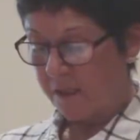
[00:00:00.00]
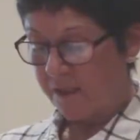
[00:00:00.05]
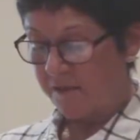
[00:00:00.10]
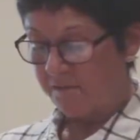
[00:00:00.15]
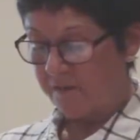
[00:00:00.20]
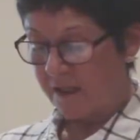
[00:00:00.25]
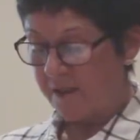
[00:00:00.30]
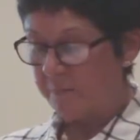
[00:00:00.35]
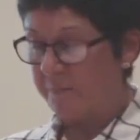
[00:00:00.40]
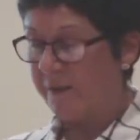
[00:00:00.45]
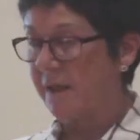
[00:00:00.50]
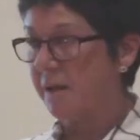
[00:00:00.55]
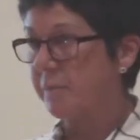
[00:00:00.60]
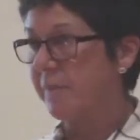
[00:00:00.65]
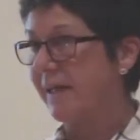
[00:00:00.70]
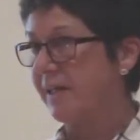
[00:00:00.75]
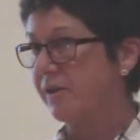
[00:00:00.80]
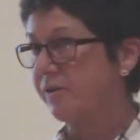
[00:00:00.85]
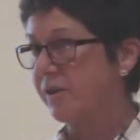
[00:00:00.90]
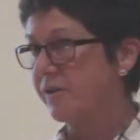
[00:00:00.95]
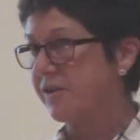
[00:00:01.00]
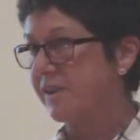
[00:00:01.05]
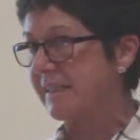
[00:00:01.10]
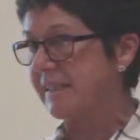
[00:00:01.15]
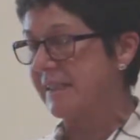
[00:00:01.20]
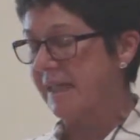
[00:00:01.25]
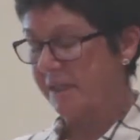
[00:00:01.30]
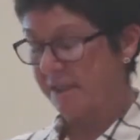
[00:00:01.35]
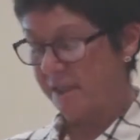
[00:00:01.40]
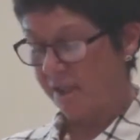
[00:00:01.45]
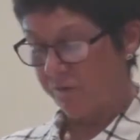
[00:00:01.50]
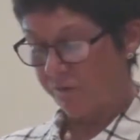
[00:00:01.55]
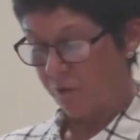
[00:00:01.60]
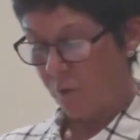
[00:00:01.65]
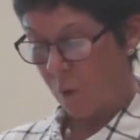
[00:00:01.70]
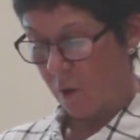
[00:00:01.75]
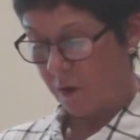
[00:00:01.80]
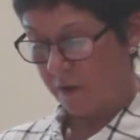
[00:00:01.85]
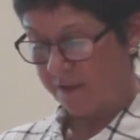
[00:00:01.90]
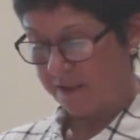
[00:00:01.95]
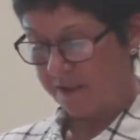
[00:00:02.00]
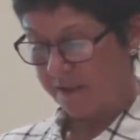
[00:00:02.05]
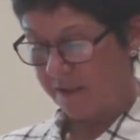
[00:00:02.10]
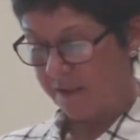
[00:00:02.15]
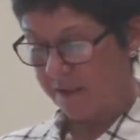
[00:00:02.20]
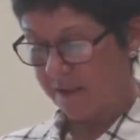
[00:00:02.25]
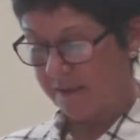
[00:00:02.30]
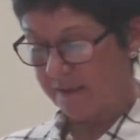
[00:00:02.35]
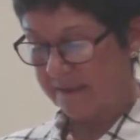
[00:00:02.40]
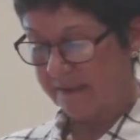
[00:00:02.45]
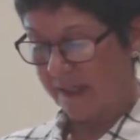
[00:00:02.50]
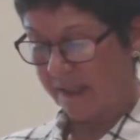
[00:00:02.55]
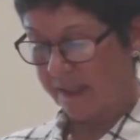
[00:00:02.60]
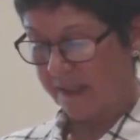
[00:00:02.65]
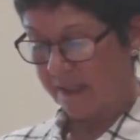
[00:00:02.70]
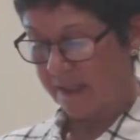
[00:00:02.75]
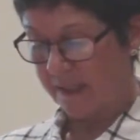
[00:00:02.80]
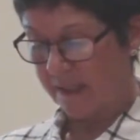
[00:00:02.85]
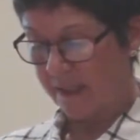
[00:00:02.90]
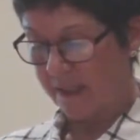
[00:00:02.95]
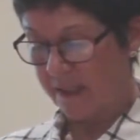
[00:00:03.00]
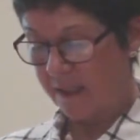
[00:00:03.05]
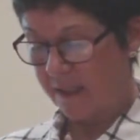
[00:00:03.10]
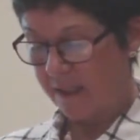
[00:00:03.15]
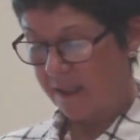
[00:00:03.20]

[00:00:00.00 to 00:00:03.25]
developing a better understanding of quality, secondly,